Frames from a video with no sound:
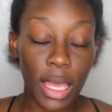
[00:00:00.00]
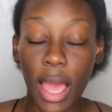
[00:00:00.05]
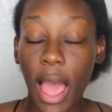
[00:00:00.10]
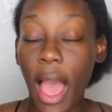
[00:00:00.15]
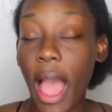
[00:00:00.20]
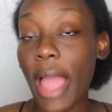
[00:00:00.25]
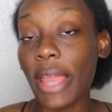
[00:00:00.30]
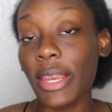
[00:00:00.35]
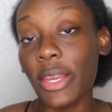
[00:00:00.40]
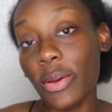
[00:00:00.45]

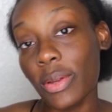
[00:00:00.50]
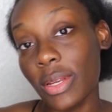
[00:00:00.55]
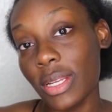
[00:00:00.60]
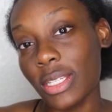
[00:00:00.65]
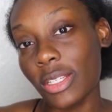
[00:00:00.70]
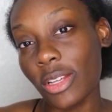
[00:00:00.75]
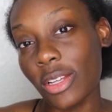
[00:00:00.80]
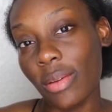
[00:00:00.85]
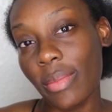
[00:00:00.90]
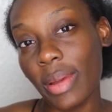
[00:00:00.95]
I
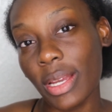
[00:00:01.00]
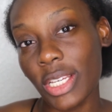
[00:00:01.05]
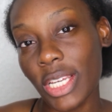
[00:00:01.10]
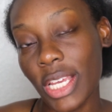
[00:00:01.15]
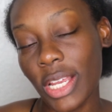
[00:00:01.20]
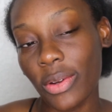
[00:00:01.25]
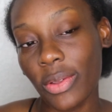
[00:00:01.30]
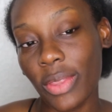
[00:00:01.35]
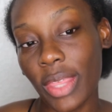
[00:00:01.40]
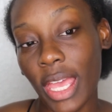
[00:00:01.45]
noticed on my
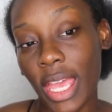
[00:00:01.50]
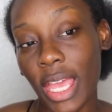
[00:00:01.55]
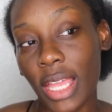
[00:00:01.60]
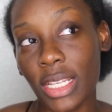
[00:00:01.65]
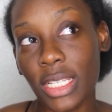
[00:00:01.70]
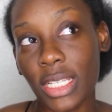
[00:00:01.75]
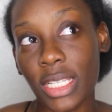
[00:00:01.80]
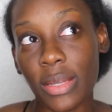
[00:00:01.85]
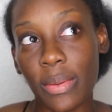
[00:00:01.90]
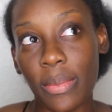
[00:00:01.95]
channel that
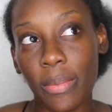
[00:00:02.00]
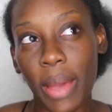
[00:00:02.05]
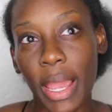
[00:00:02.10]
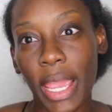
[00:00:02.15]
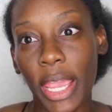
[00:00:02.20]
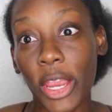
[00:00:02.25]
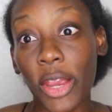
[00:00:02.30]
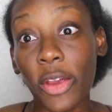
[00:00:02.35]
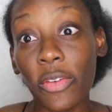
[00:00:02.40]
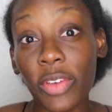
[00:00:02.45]
my
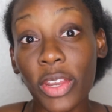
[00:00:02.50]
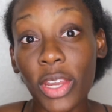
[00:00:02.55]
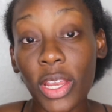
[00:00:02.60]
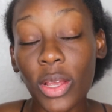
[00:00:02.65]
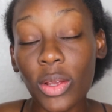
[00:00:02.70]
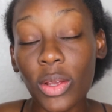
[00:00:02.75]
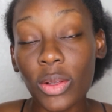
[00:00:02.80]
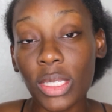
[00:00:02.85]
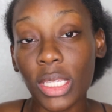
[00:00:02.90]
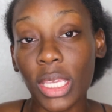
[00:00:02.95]
hair
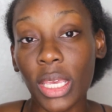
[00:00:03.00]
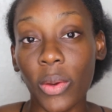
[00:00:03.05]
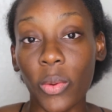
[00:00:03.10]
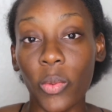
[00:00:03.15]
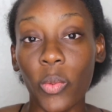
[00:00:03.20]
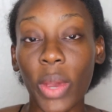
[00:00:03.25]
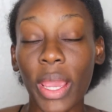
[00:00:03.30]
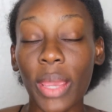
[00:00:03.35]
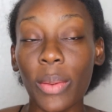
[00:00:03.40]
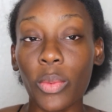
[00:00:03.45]
videos
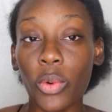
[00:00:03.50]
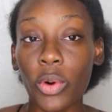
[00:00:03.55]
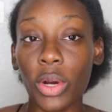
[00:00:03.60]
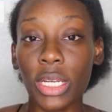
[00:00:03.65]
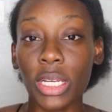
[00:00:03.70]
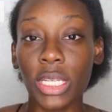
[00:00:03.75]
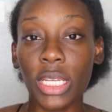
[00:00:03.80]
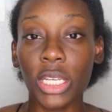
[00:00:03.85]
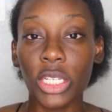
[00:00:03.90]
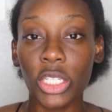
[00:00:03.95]
get way more
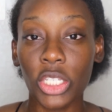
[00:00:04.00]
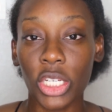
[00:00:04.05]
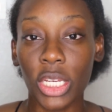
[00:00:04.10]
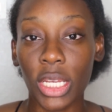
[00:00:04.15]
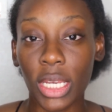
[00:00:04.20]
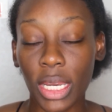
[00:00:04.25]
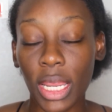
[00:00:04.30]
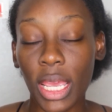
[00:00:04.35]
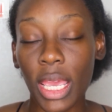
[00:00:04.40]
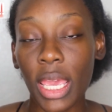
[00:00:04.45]

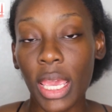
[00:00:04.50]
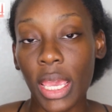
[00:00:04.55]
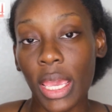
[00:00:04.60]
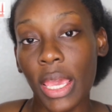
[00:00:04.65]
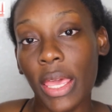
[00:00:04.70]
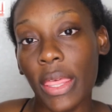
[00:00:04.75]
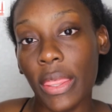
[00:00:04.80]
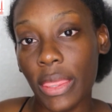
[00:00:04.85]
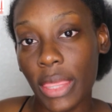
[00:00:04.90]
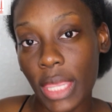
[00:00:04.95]
attention
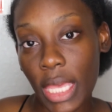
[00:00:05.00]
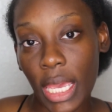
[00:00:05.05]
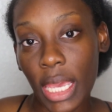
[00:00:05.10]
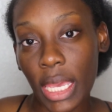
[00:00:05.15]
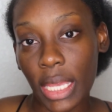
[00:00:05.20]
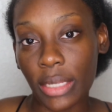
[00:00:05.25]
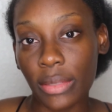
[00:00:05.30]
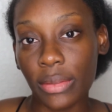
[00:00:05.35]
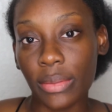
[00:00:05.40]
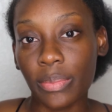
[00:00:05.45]

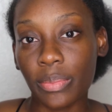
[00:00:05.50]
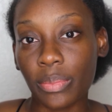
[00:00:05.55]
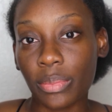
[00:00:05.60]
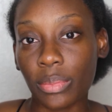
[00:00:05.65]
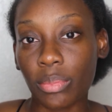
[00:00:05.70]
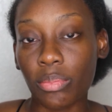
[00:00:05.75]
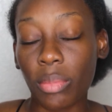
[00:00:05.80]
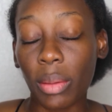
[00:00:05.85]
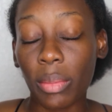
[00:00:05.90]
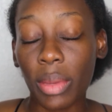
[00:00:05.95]
than
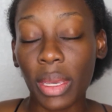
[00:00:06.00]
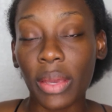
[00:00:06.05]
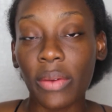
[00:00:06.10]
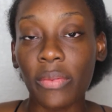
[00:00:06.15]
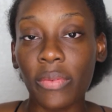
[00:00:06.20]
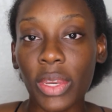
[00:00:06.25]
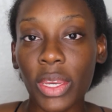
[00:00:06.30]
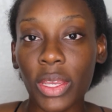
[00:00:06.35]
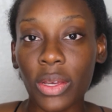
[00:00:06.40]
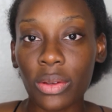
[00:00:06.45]
my makeup
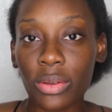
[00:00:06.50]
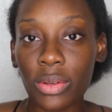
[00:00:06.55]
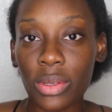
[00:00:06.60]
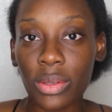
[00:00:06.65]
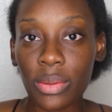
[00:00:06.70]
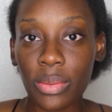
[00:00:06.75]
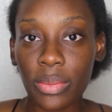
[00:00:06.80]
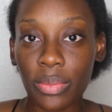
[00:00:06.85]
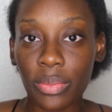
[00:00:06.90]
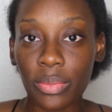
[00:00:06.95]

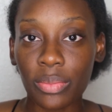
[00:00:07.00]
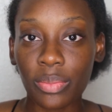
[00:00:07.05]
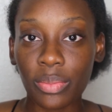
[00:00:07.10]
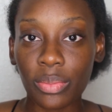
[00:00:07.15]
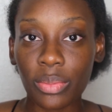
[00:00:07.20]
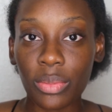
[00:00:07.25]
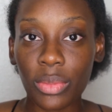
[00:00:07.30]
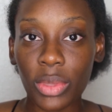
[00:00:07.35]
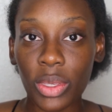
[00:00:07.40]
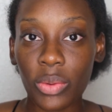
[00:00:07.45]
videos,
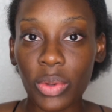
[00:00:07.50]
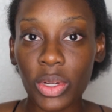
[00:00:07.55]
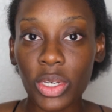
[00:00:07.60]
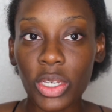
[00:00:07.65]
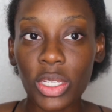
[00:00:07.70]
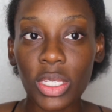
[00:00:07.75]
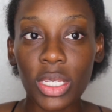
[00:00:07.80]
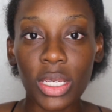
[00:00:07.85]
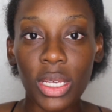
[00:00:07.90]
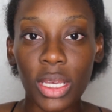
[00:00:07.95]
which
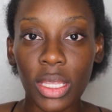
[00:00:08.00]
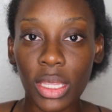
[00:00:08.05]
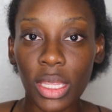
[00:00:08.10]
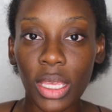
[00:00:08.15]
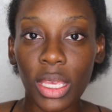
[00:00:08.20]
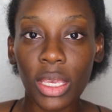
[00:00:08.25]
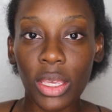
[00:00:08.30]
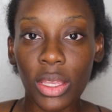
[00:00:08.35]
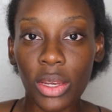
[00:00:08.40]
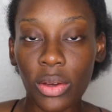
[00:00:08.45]
is a good
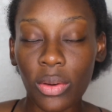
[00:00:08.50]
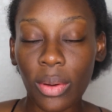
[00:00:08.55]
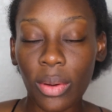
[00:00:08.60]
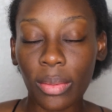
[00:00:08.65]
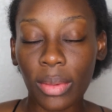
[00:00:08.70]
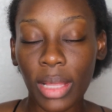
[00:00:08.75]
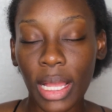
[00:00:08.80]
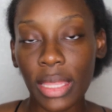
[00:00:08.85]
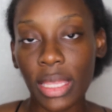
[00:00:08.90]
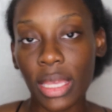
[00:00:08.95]
thing. You know, I'm
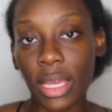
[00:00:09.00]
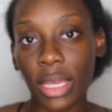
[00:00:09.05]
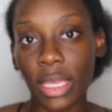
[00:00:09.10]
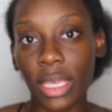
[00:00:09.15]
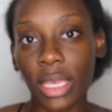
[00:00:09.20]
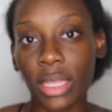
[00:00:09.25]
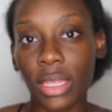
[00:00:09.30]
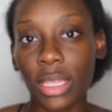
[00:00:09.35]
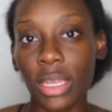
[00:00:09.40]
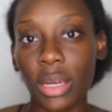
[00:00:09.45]
glad that I
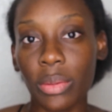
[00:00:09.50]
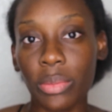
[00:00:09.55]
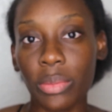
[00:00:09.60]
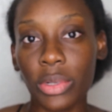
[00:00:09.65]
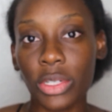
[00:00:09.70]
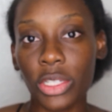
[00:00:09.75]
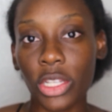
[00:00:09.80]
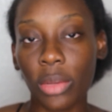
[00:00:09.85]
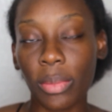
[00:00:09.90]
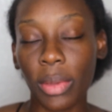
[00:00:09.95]
get the
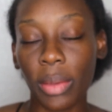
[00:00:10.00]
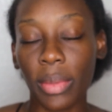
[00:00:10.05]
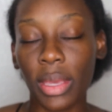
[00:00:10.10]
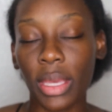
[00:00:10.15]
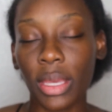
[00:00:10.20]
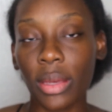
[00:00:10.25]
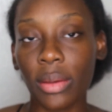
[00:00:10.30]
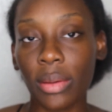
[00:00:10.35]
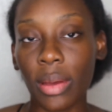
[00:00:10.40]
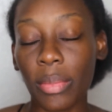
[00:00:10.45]
numbers on my
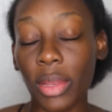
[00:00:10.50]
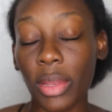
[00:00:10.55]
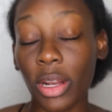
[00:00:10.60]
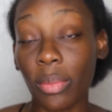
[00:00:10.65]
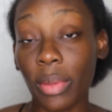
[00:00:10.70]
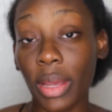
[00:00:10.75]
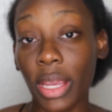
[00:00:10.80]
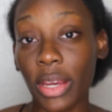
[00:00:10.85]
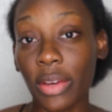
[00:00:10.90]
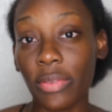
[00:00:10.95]
makeup, I mean on
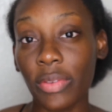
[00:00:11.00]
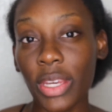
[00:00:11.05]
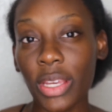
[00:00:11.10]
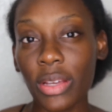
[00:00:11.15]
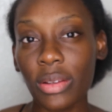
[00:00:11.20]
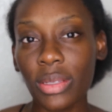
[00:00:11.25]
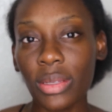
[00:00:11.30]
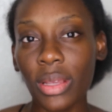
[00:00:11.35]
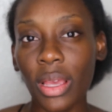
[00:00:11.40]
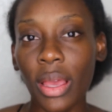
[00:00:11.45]
my hair
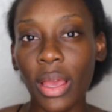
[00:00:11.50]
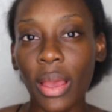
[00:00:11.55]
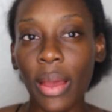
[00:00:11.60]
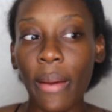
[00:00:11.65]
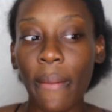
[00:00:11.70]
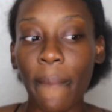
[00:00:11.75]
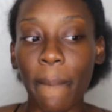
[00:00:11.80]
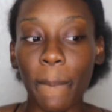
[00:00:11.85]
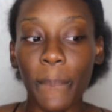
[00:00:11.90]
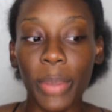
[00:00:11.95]
videos,
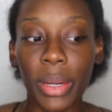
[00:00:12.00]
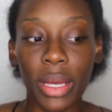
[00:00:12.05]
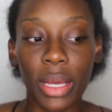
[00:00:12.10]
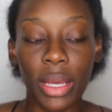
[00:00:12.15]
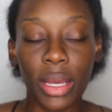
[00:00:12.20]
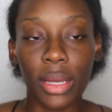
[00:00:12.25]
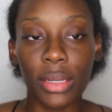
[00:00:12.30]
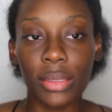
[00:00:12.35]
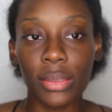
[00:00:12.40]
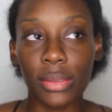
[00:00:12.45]

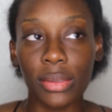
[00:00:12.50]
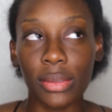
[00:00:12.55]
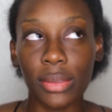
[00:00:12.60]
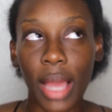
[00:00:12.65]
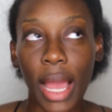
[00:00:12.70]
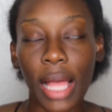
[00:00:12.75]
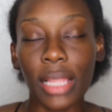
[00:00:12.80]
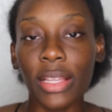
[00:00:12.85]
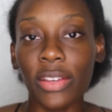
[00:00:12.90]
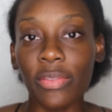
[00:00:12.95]
but
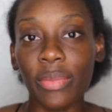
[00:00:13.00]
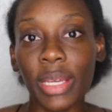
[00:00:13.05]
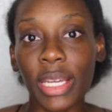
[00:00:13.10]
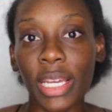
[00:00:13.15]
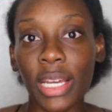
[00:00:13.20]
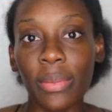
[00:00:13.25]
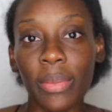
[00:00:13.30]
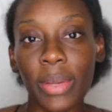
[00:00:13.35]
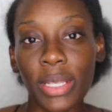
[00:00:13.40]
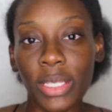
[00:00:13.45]
I love
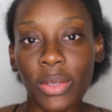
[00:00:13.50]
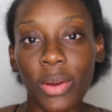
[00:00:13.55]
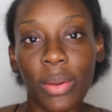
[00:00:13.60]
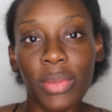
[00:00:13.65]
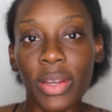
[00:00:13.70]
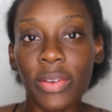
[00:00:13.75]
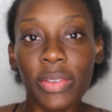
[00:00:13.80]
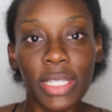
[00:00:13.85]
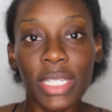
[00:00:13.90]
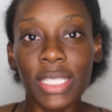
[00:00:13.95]
makeup, so I'm
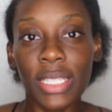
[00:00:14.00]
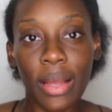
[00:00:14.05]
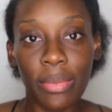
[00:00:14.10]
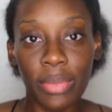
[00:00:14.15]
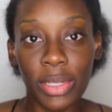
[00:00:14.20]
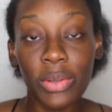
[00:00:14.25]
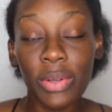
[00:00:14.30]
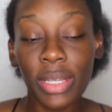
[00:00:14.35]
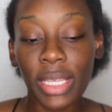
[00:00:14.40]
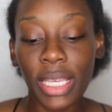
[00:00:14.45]
never going to stop
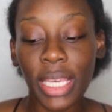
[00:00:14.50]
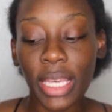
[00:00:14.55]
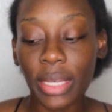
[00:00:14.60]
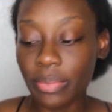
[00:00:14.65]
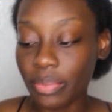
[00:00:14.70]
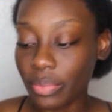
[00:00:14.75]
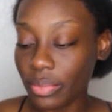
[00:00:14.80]
doing it.